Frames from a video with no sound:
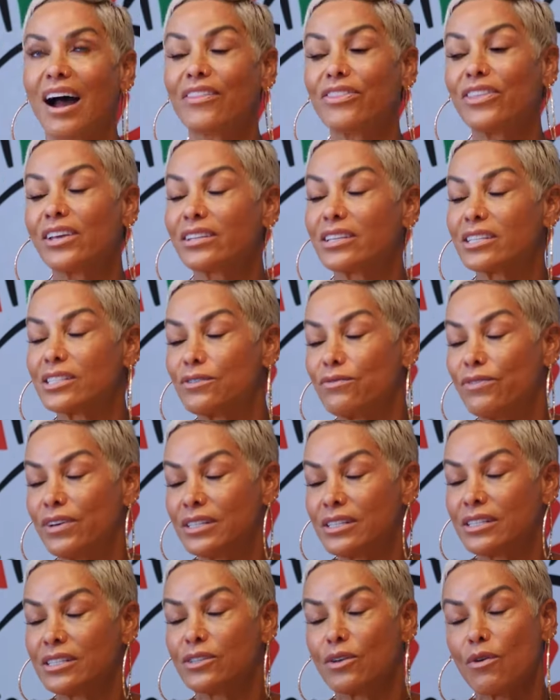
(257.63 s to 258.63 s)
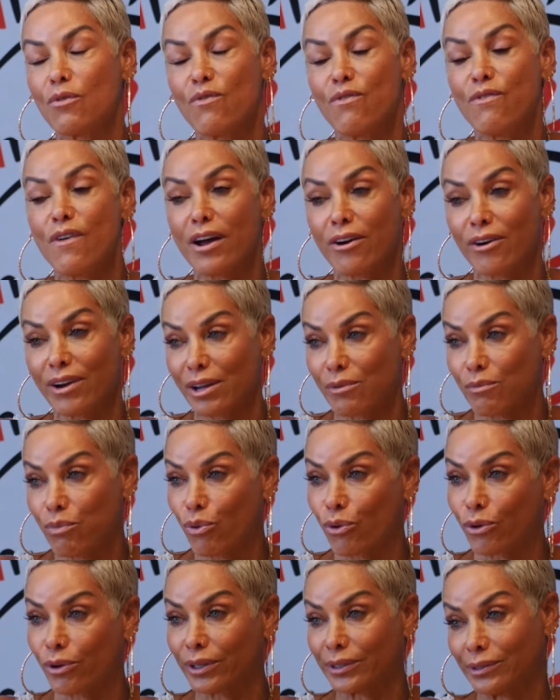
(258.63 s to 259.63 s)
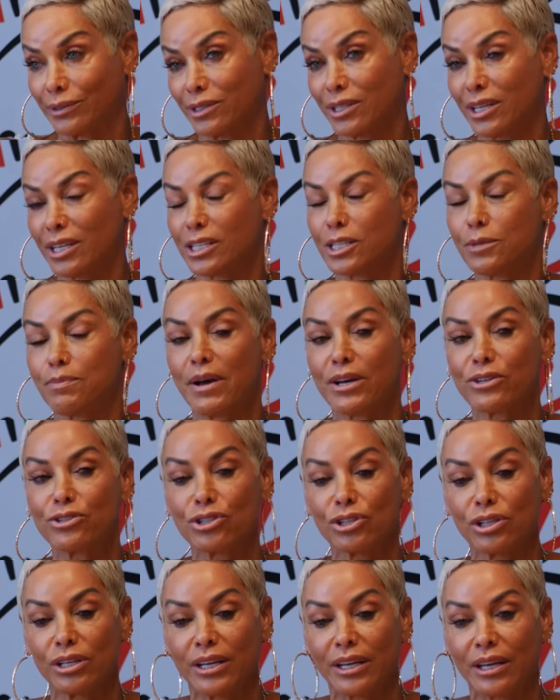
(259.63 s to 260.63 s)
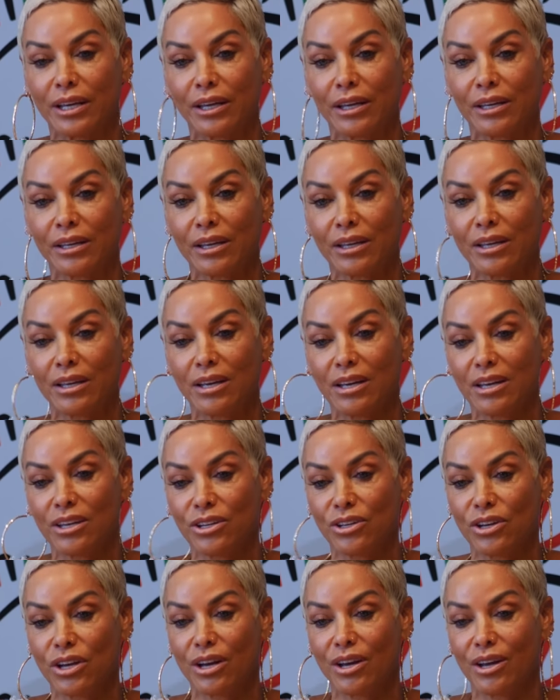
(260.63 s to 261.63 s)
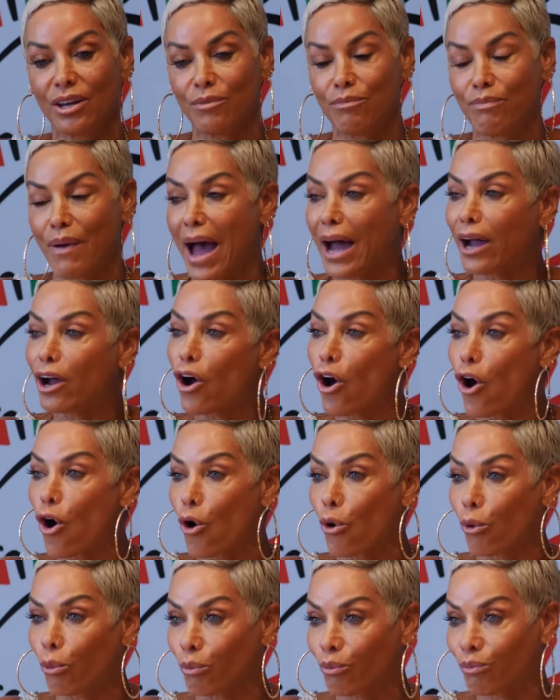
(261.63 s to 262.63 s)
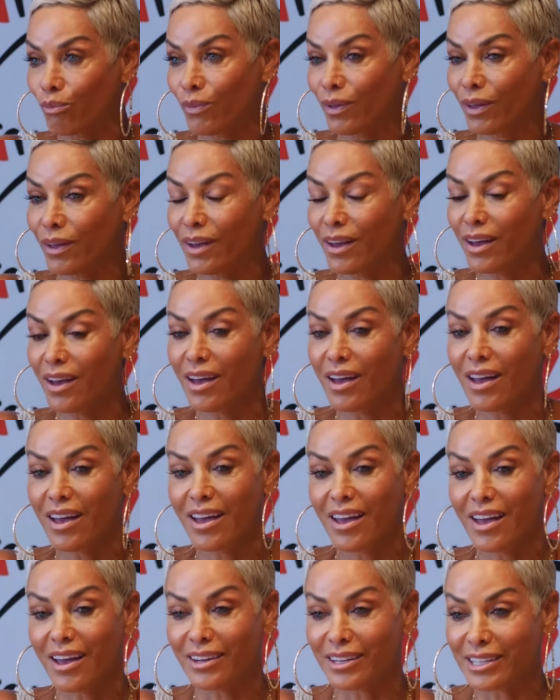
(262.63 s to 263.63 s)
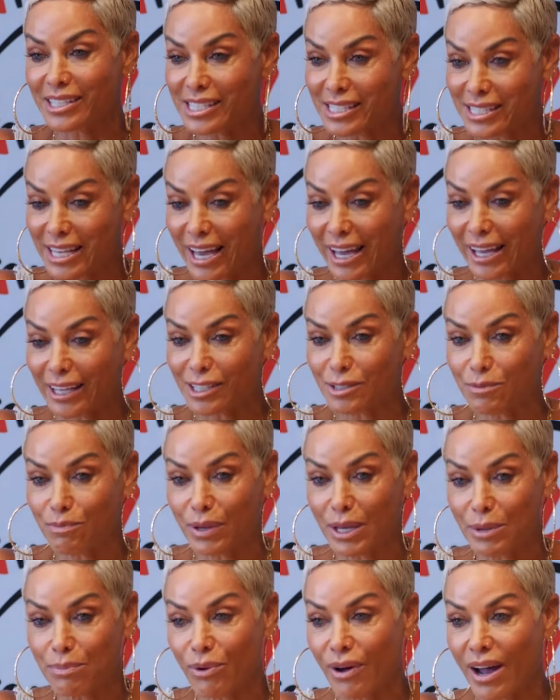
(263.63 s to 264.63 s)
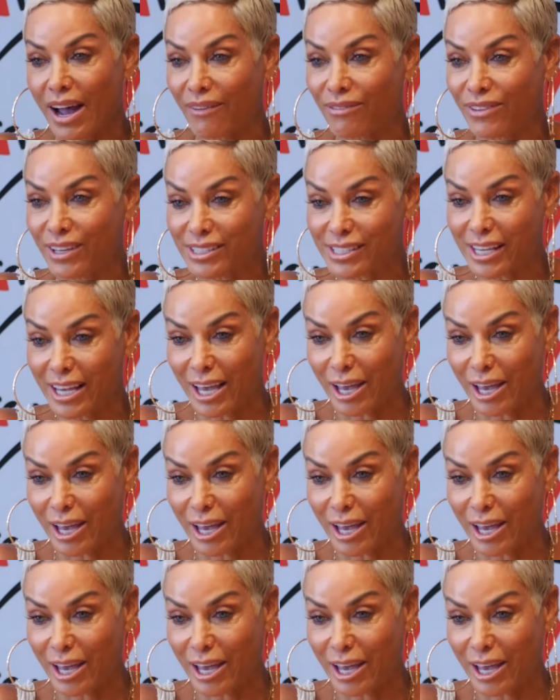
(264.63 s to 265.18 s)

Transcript: I think this visit is very important, especially back home in the States, people have this